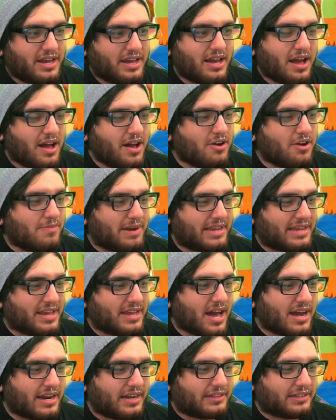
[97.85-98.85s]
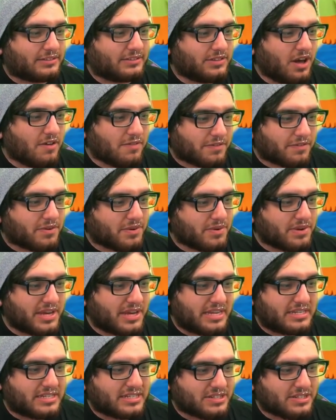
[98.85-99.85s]
Oh my god, I love
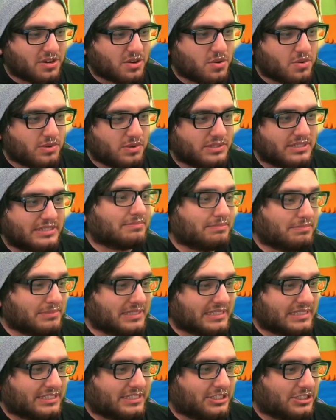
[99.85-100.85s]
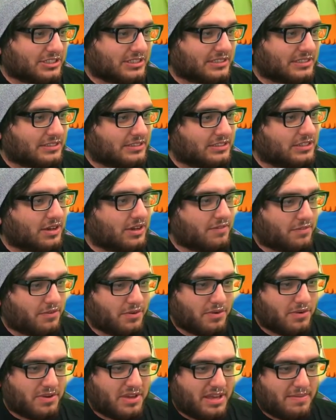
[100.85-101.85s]
Grookey so much. I love
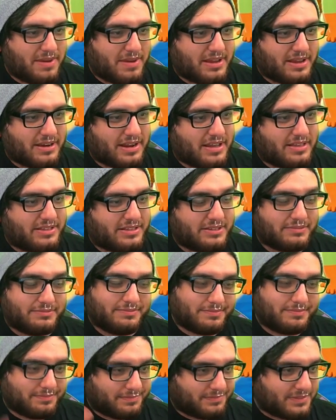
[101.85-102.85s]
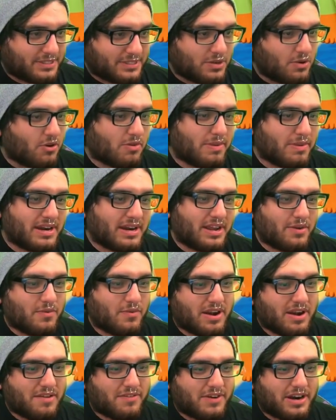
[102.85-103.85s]
Grookey, man. And then Scorbunny,
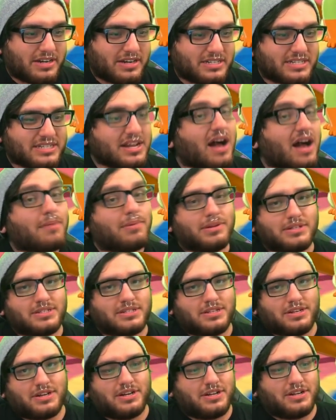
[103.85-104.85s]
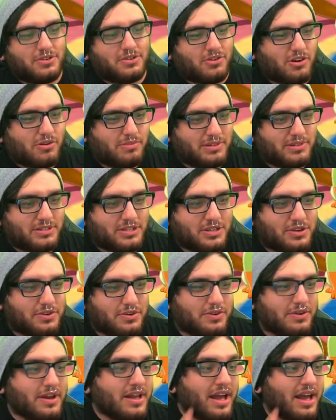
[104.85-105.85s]
whatever, and Sobble is looking adorable too.